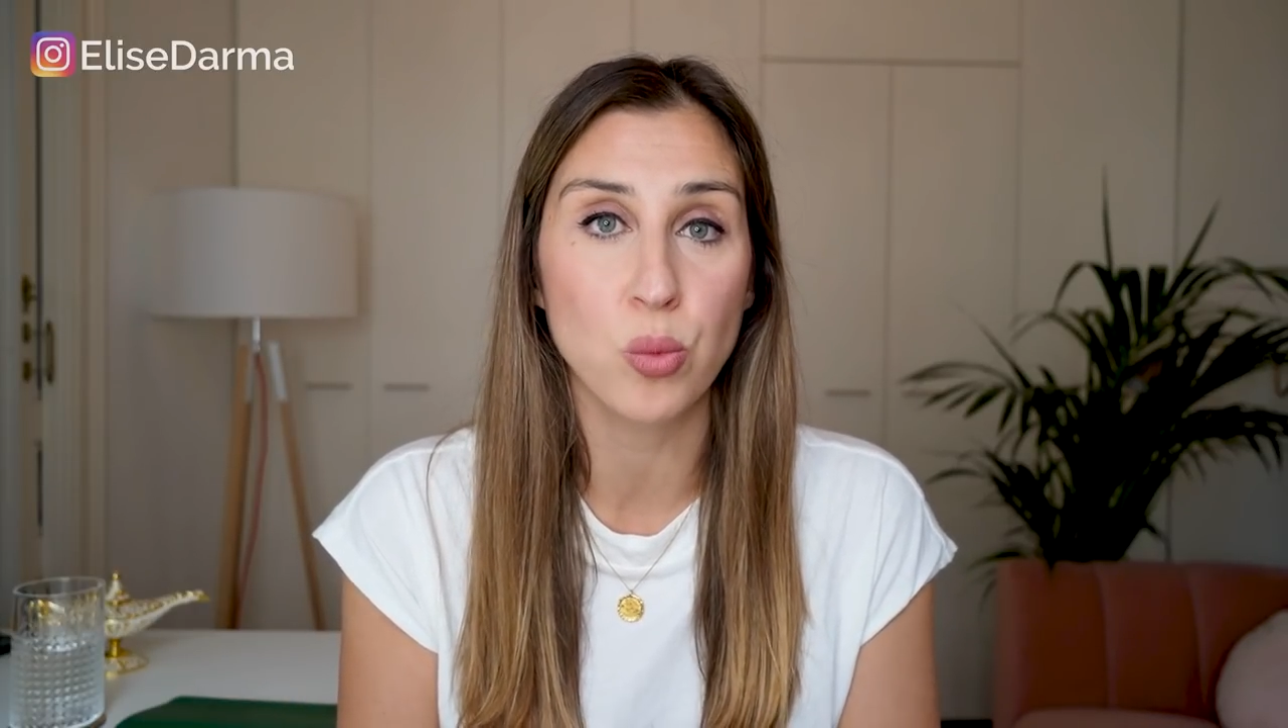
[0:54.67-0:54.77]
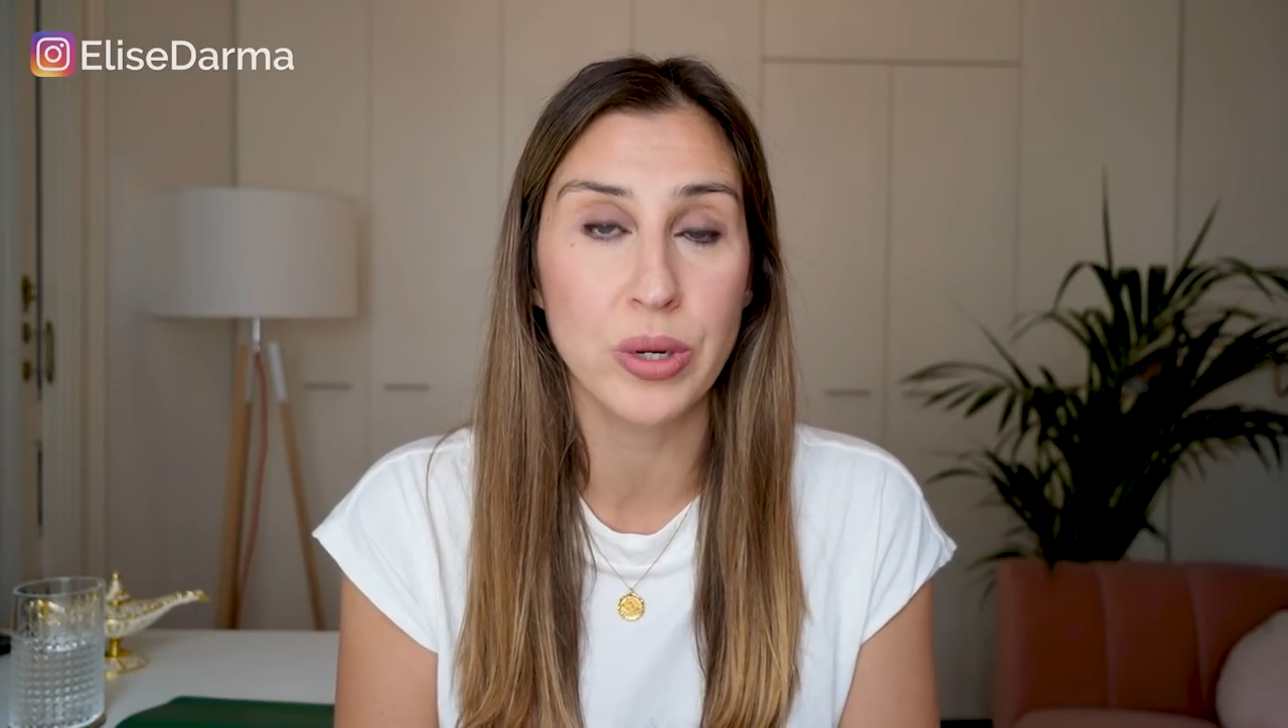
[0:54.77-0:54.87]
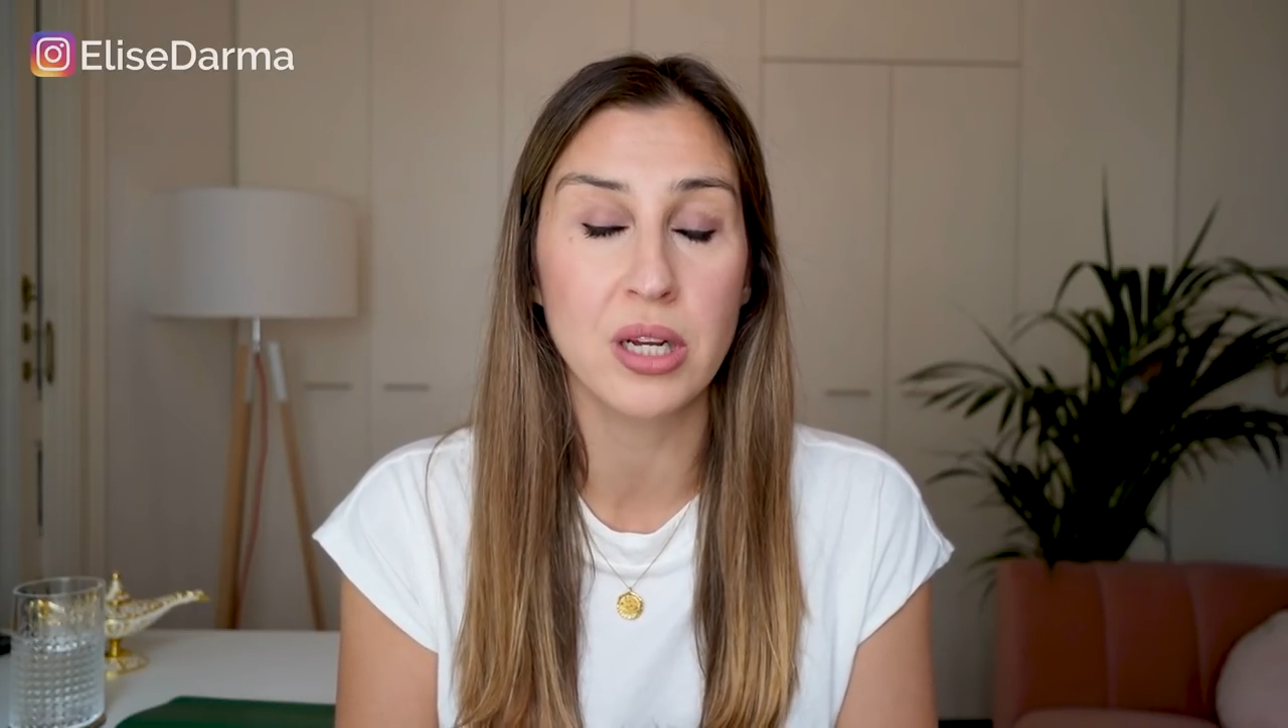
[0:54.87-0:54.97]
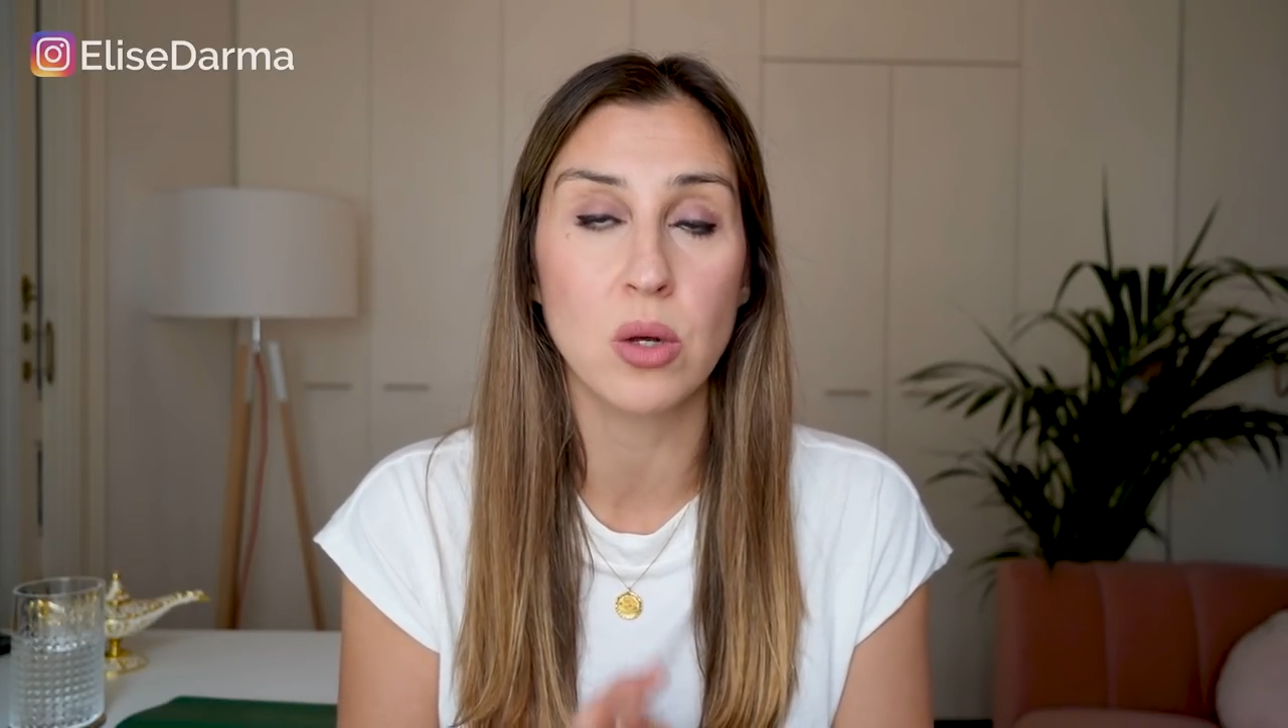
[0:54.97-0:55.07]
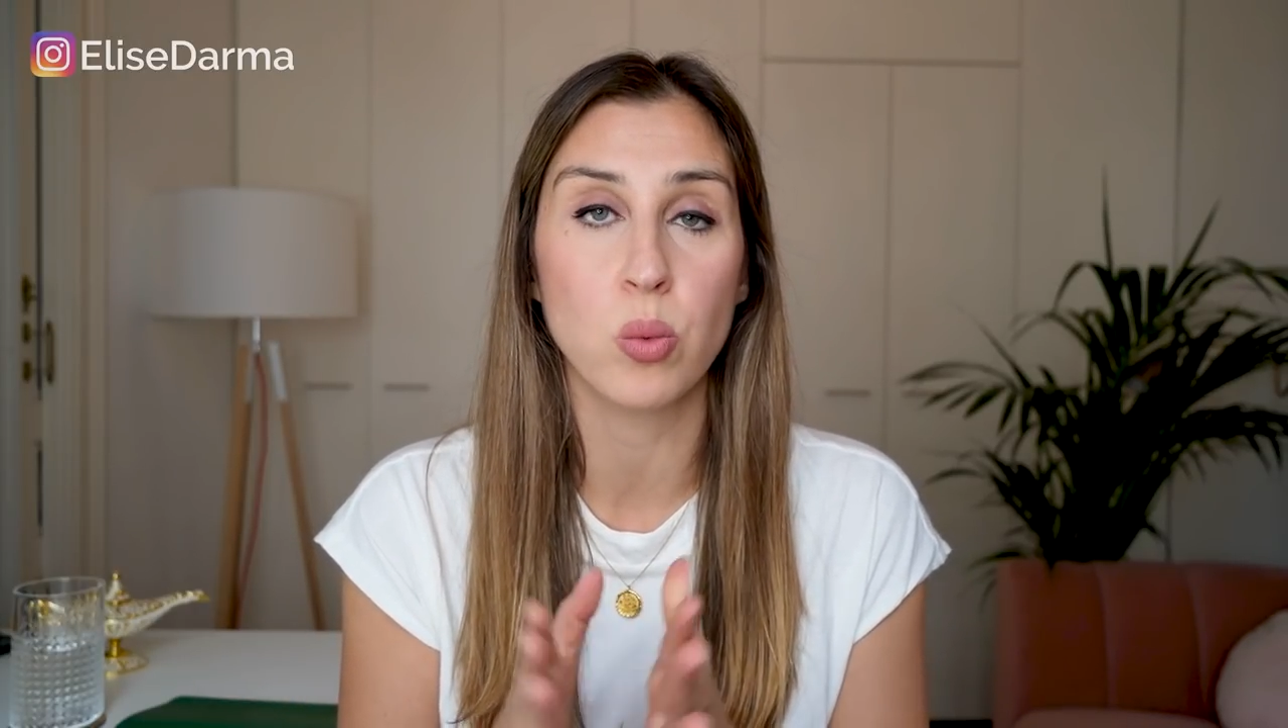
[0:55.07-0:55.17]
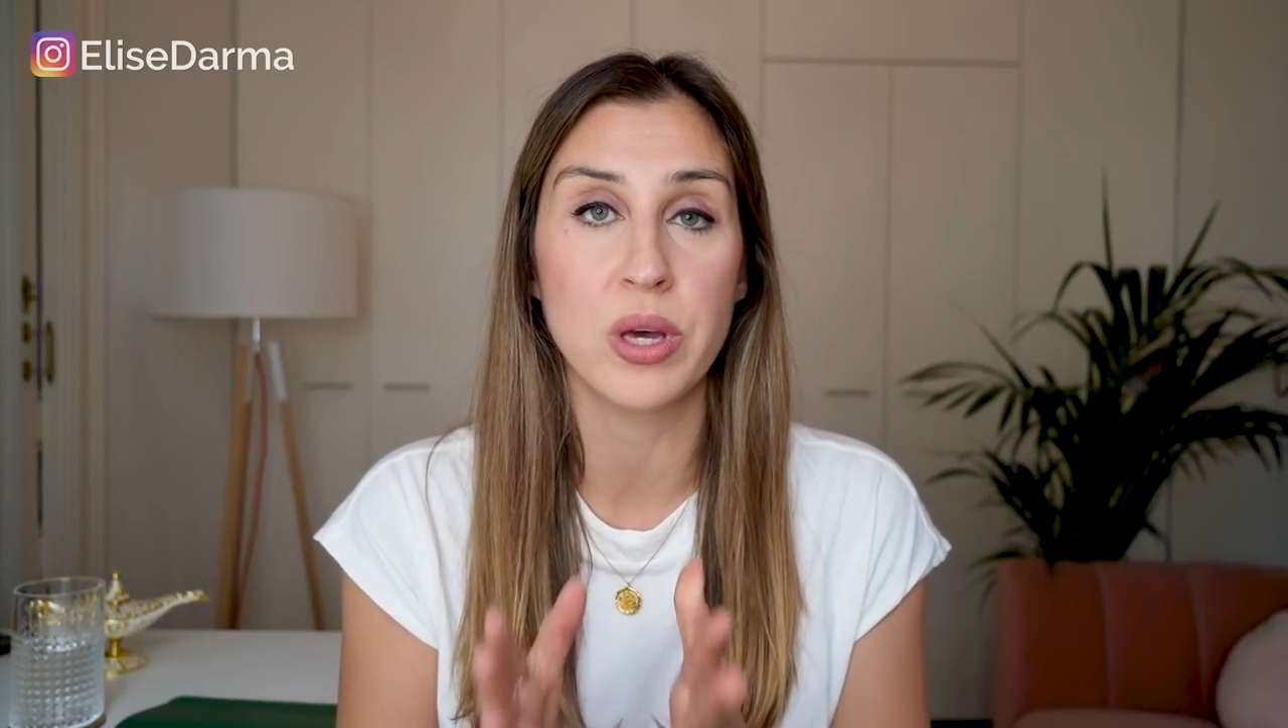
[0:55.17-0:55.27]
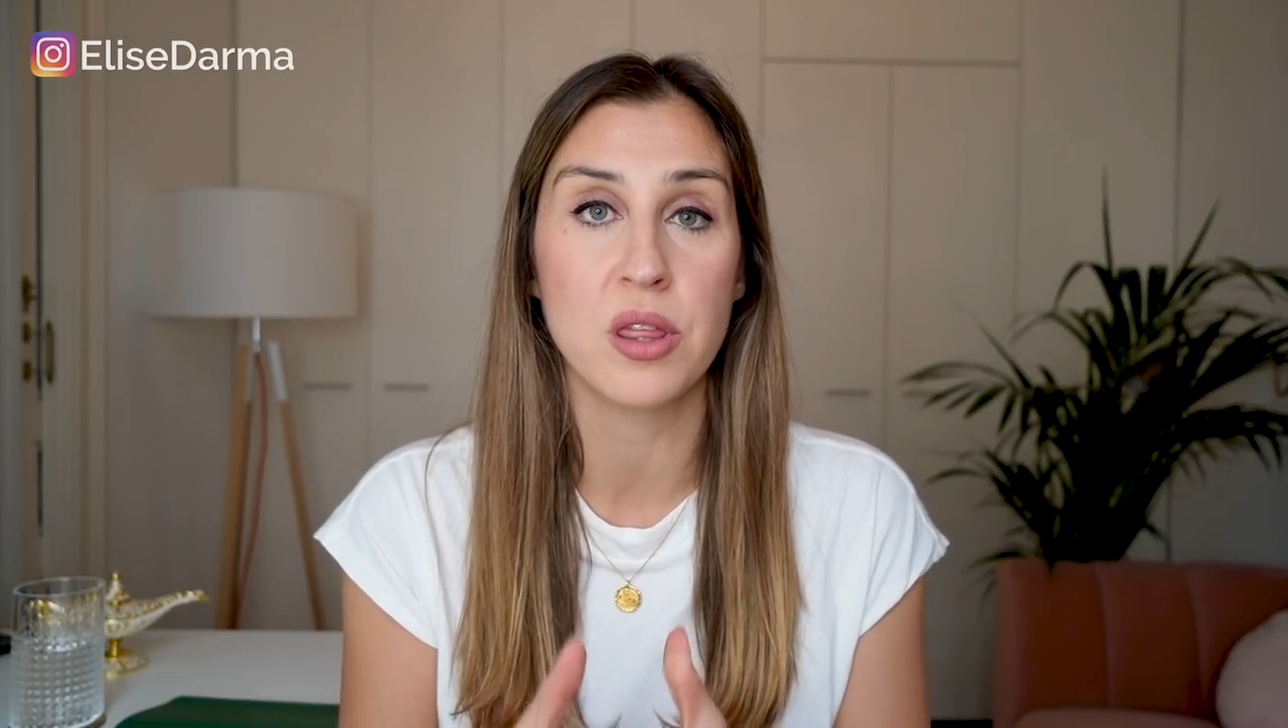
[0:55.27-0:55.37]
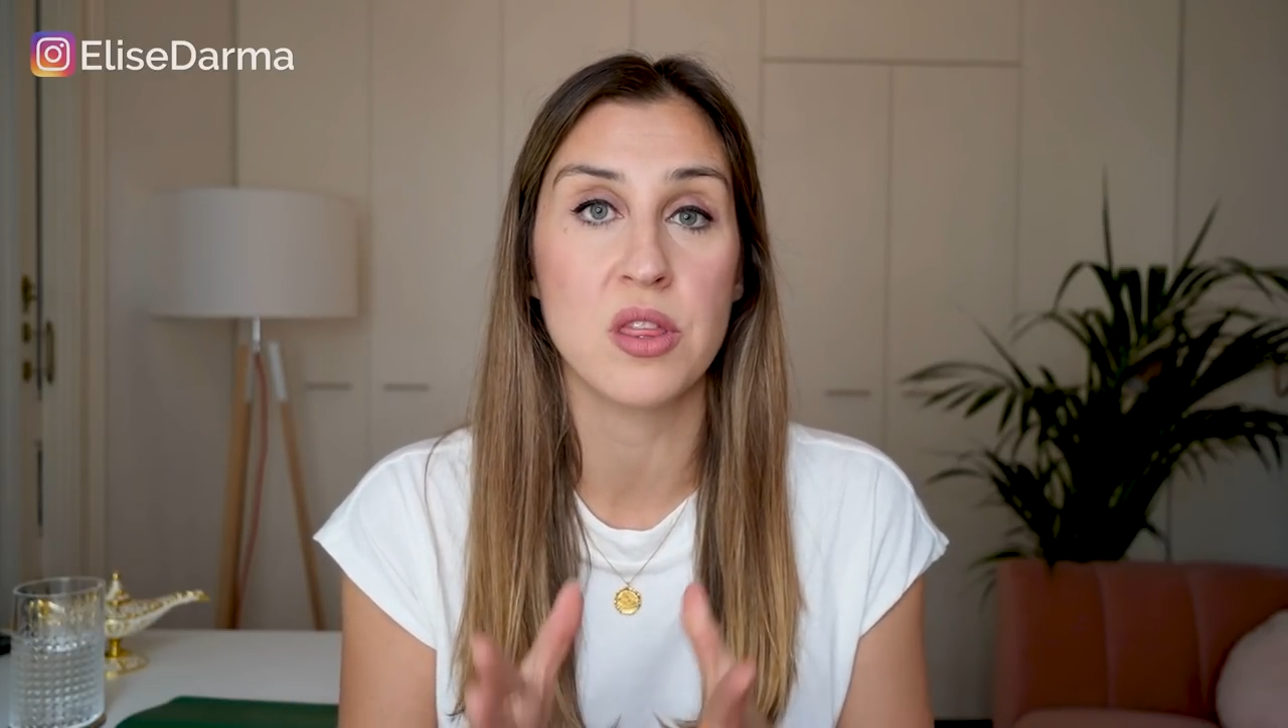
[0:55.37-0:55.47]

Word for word: reel with